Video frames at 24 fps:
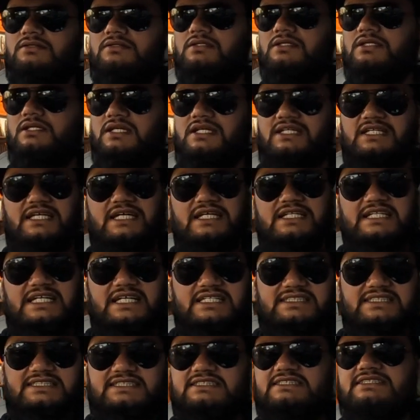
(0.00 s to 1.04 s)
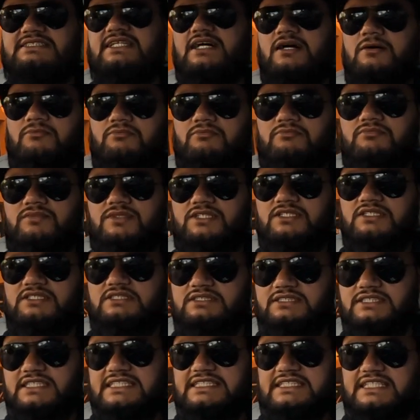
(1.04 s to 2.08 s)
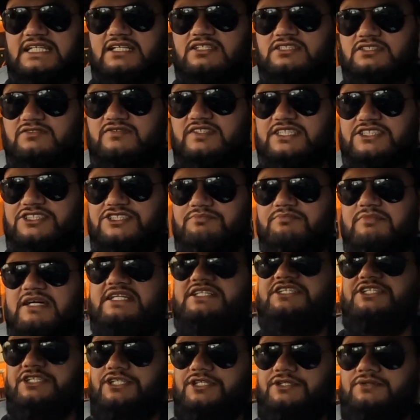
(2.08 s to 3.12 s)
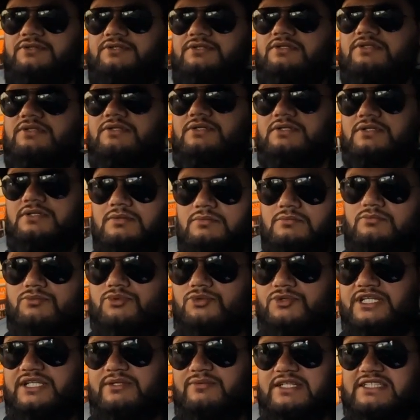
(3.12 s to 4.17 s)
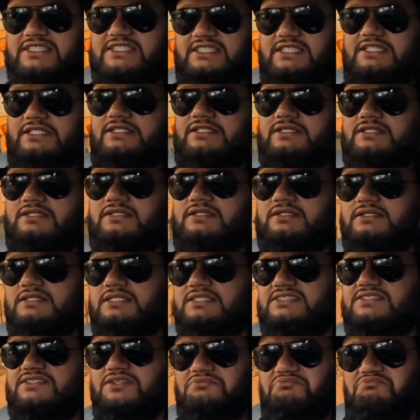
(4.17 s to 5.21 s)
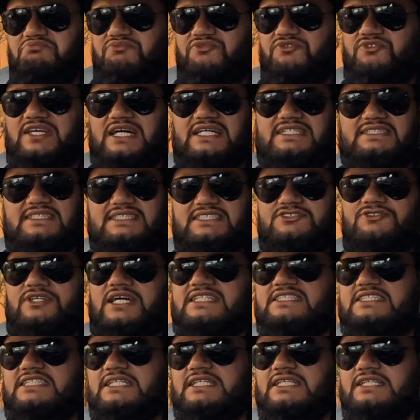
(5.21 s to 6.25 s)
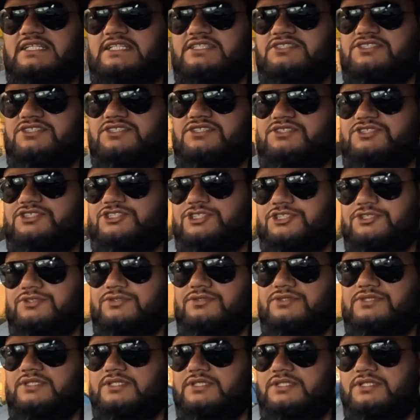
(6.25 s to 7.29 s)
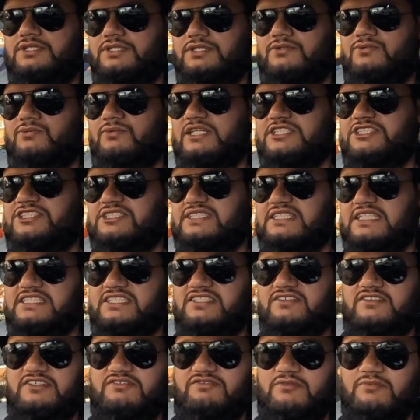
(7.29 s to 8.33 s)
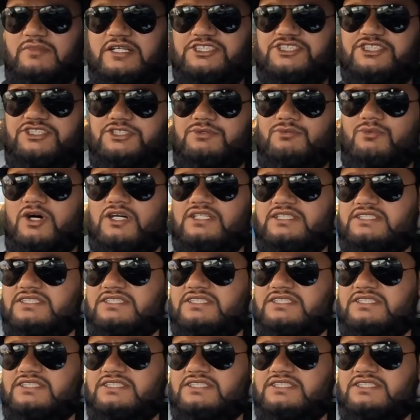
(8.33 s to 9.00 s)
And it has some details of each menu pre-written. It's not that distracting, you can just choose which set of information you want.